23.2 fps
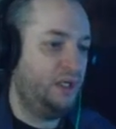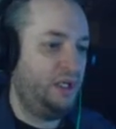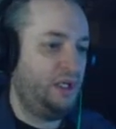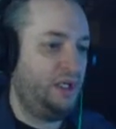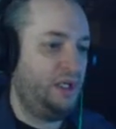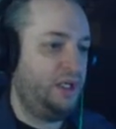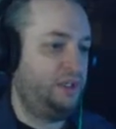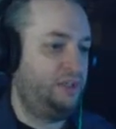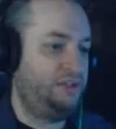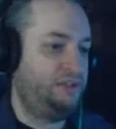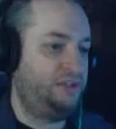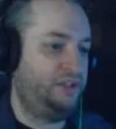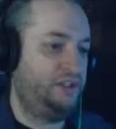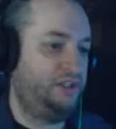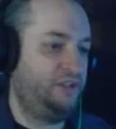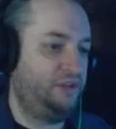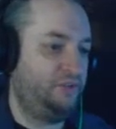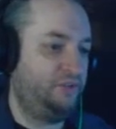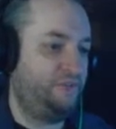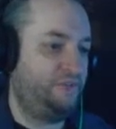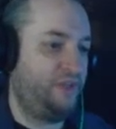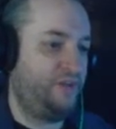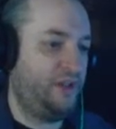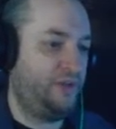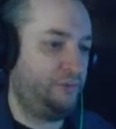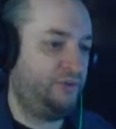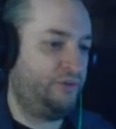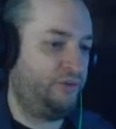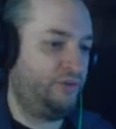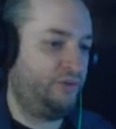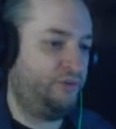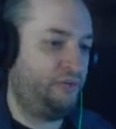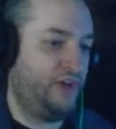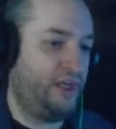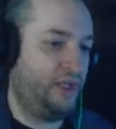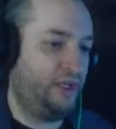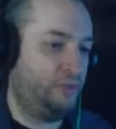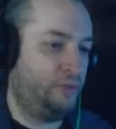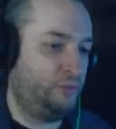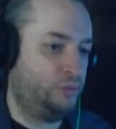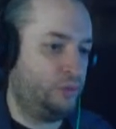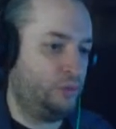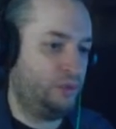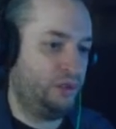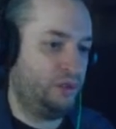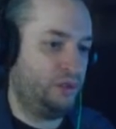Indeed, your father was a fine
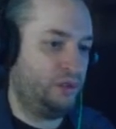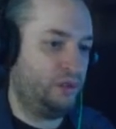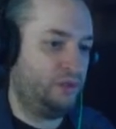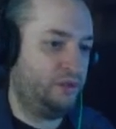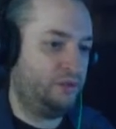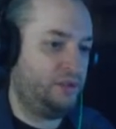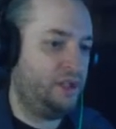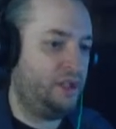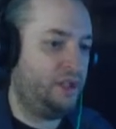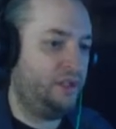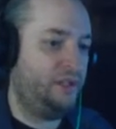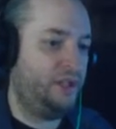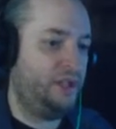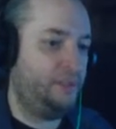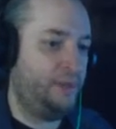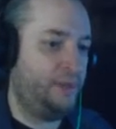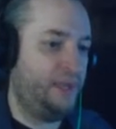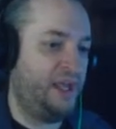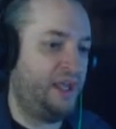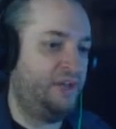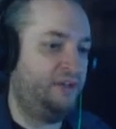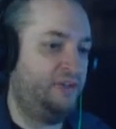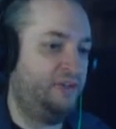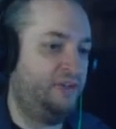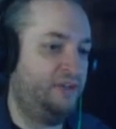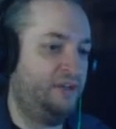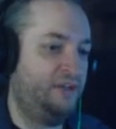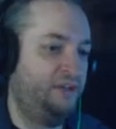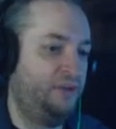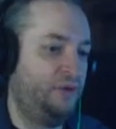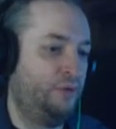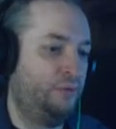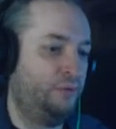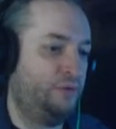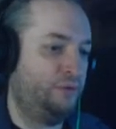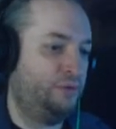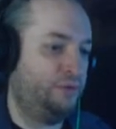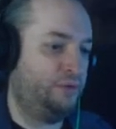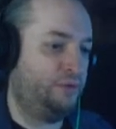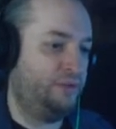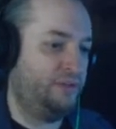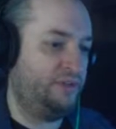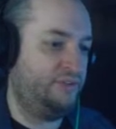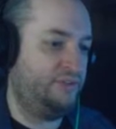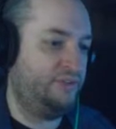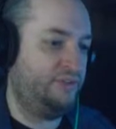courier. Not a day passes I don't rue
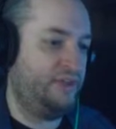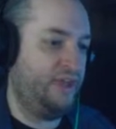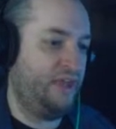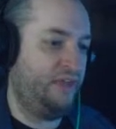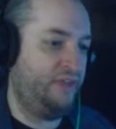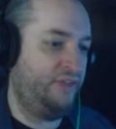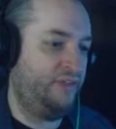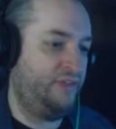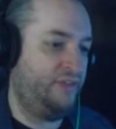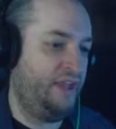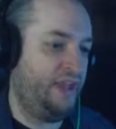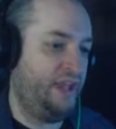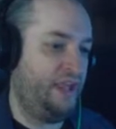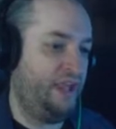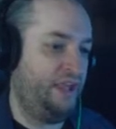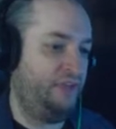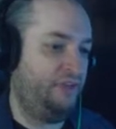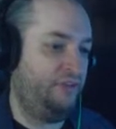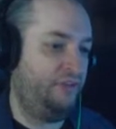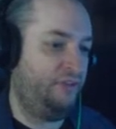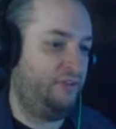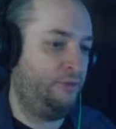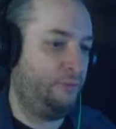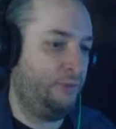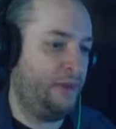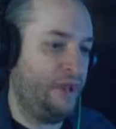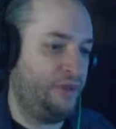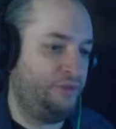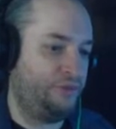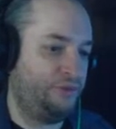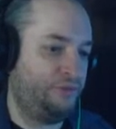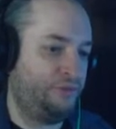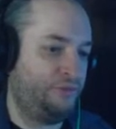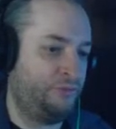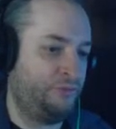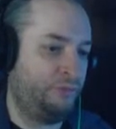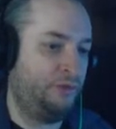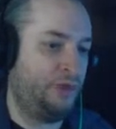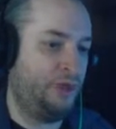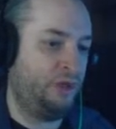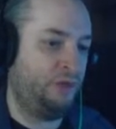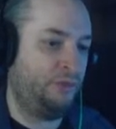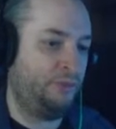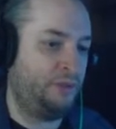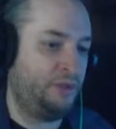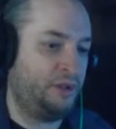his death at the hands of the bastards from
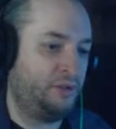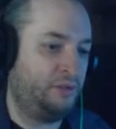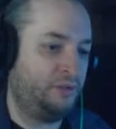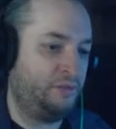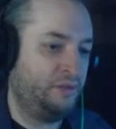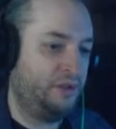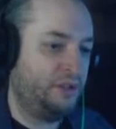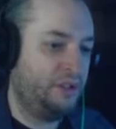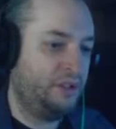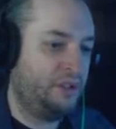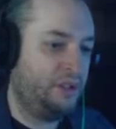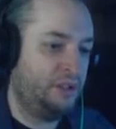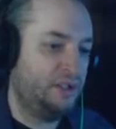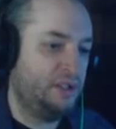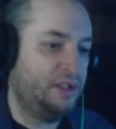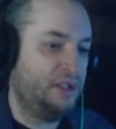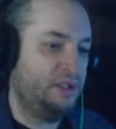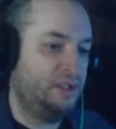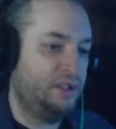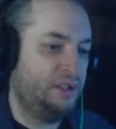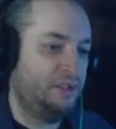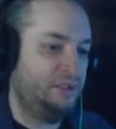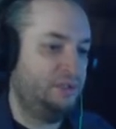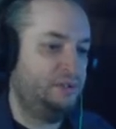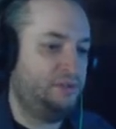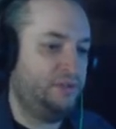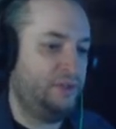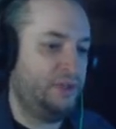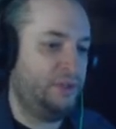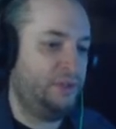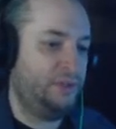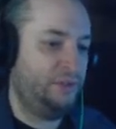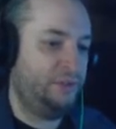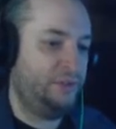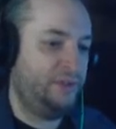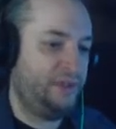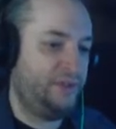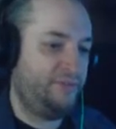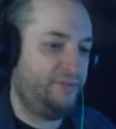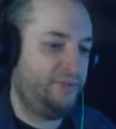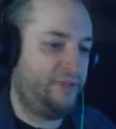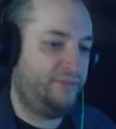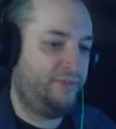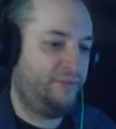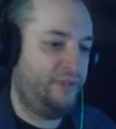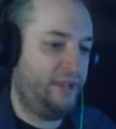Garlemald. Uh, we
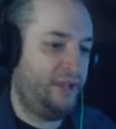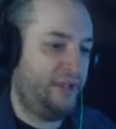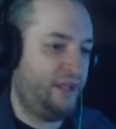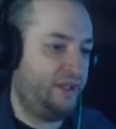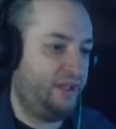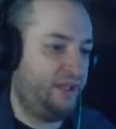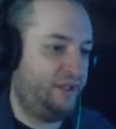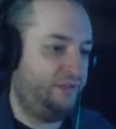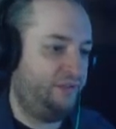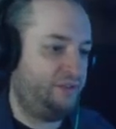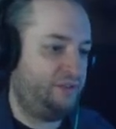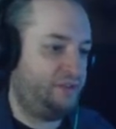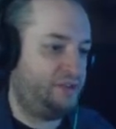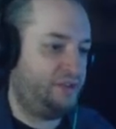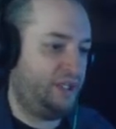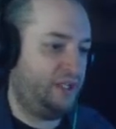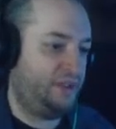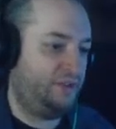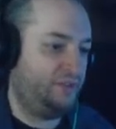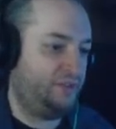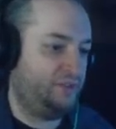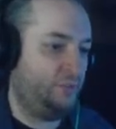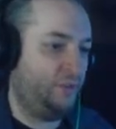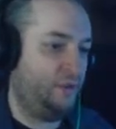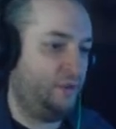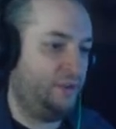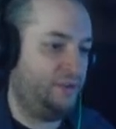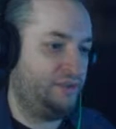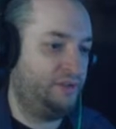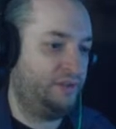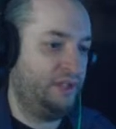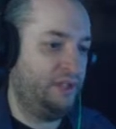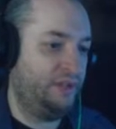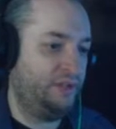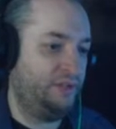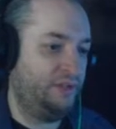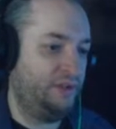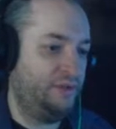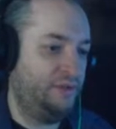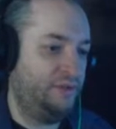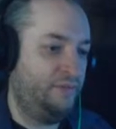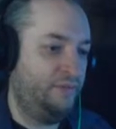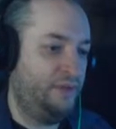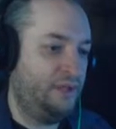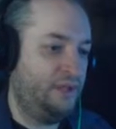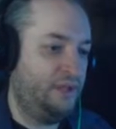never even had the chance to work together.
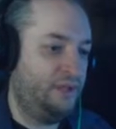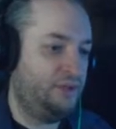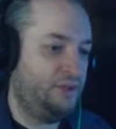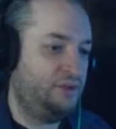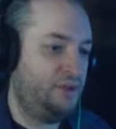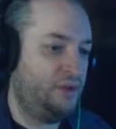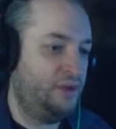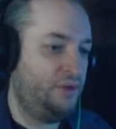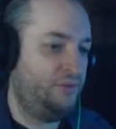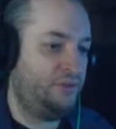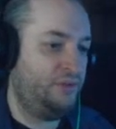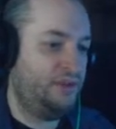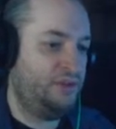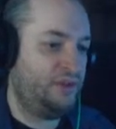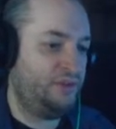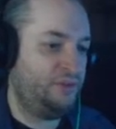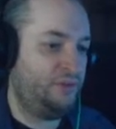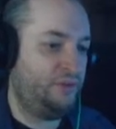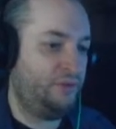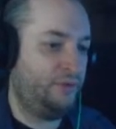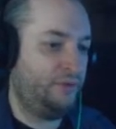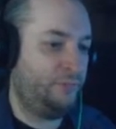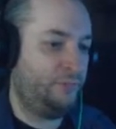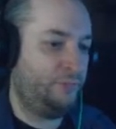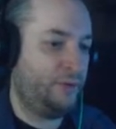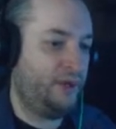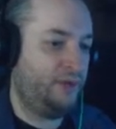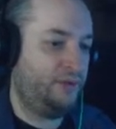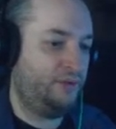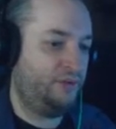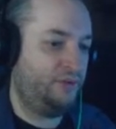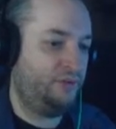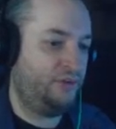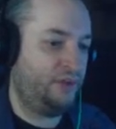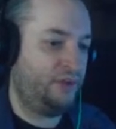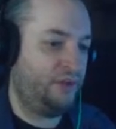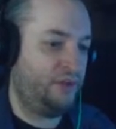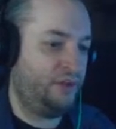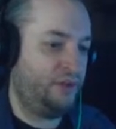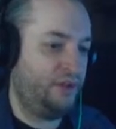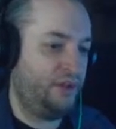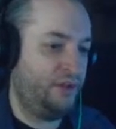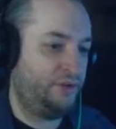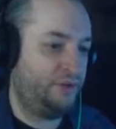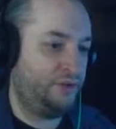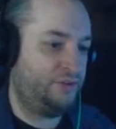He chose to apprentice under
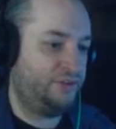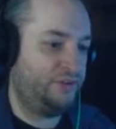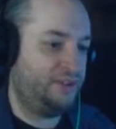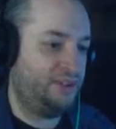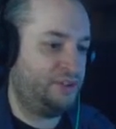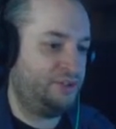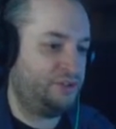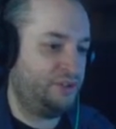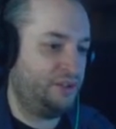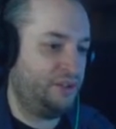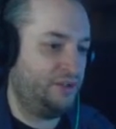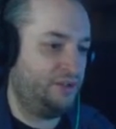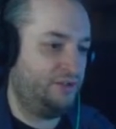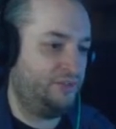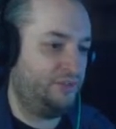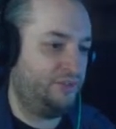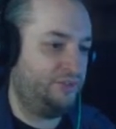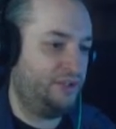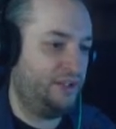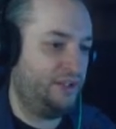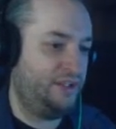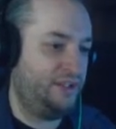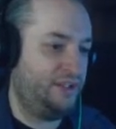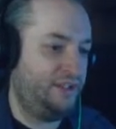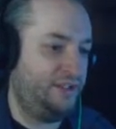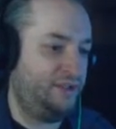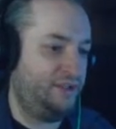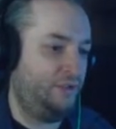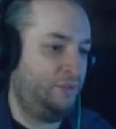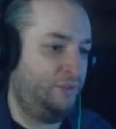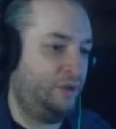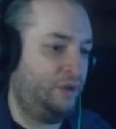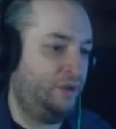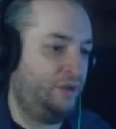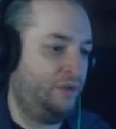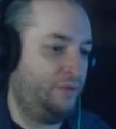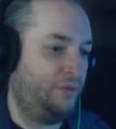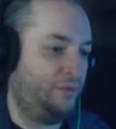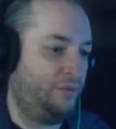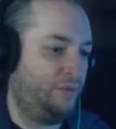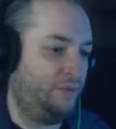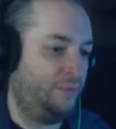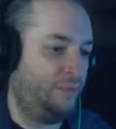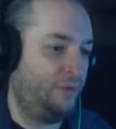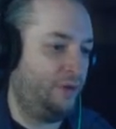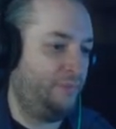another teacher, said he didn't want to
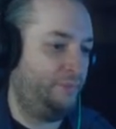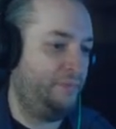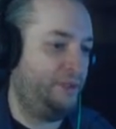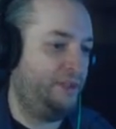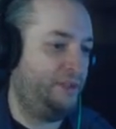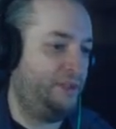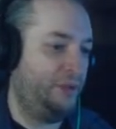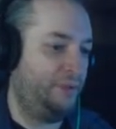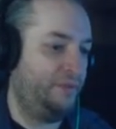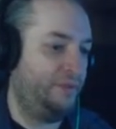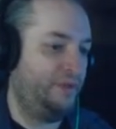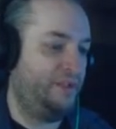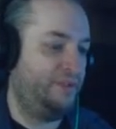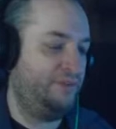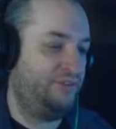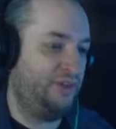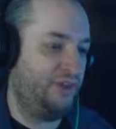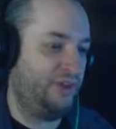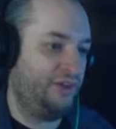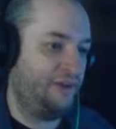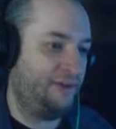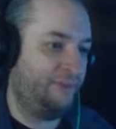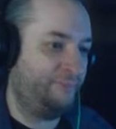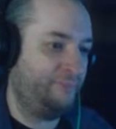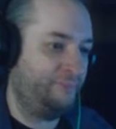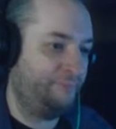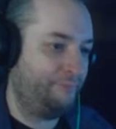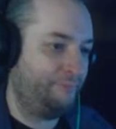want me going easy on him.